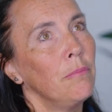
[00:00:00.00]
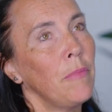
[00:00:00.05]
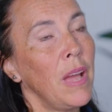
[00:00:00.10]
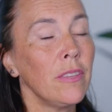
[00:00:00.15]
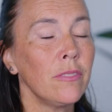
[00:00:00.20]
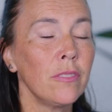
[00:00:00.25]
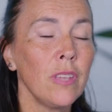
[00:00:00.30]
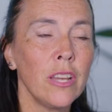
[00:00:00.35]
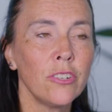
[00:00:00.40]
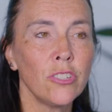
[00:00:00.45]

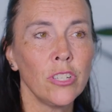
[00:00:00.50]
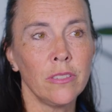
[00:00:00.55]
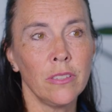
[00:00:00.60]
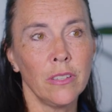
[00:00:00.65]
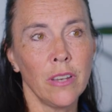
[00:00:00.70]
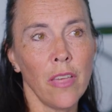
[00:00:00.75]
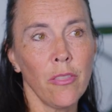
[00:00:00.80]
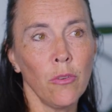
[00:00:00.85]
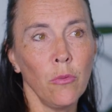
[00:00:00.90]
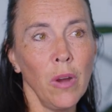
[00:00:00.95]
Massage is
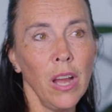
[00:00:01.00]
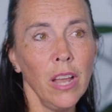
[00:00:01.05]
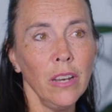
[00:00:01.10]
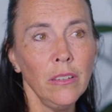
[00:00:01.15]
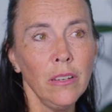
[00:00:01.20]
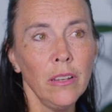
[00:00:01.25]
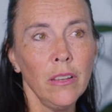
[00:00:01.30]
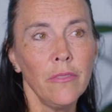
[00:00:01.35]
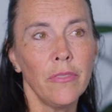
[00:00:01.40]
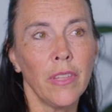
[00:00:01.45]
another
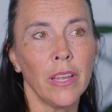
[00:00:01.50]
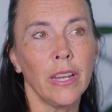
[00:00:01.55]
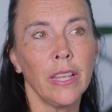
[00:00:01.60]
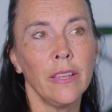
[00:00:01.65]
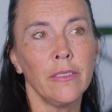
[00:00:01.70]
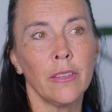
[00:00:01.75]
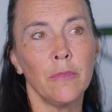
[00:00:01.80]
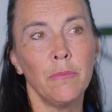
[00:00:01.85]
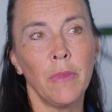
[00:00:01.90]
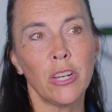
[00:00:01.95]
one that
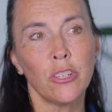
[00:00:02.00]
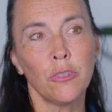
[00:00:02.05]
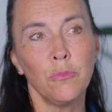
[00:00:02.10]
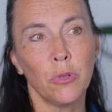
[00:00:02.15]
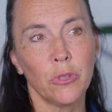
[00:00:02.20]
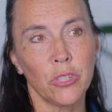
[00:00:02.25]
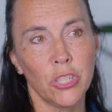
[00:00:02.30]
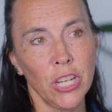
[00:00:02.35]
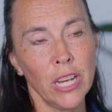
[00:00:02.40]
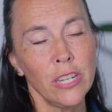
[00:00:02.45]
is a much
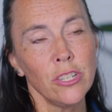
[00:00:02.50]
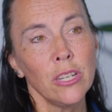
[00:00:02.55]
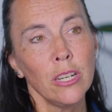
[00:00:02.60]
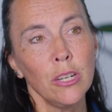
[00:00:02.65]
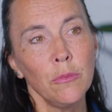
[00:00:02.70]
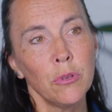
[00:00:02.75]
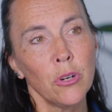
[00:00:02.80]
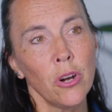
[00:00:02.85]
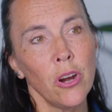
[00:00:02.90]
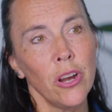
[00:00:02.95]
more gentle
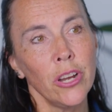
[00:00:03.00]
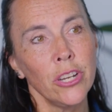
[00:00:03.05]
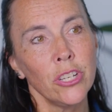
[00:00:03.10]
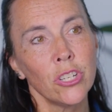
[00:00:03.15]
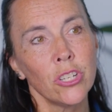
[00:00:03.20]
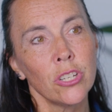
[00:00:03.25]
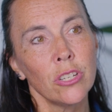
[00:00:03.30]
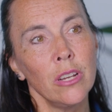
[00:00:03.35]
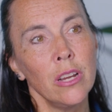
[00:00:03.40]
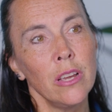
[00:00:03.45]

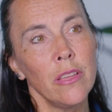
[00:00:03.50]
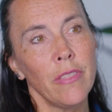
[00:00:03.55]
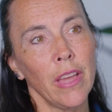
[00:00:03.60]
approach